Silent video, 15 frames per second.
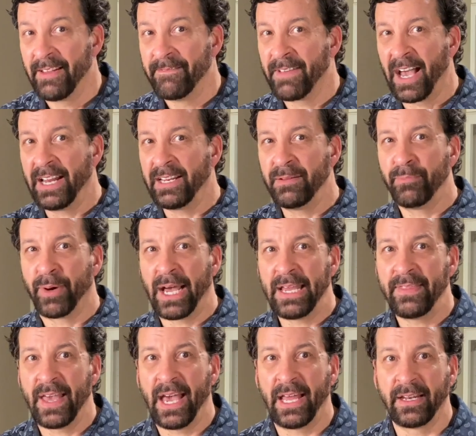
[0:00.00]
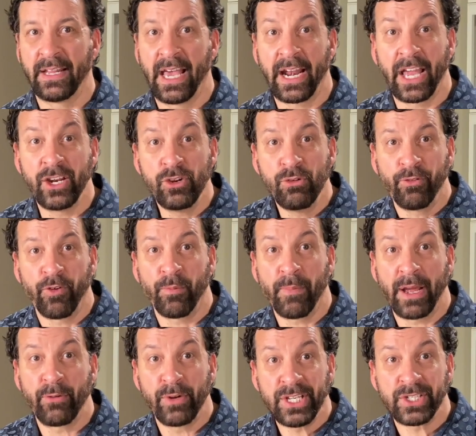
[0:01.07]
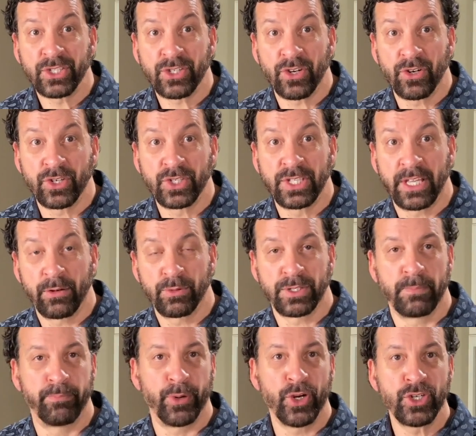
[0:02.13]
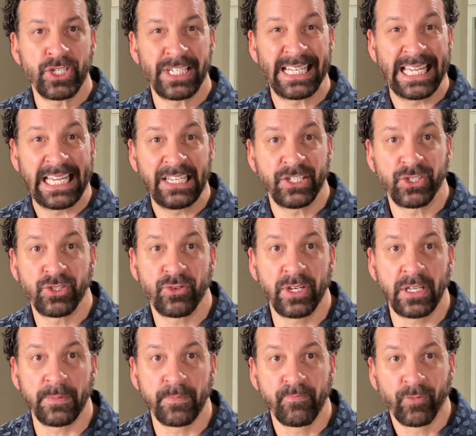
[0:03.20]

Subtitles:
I didn't buy that, and I knew from my research that it was a burgeoning industry.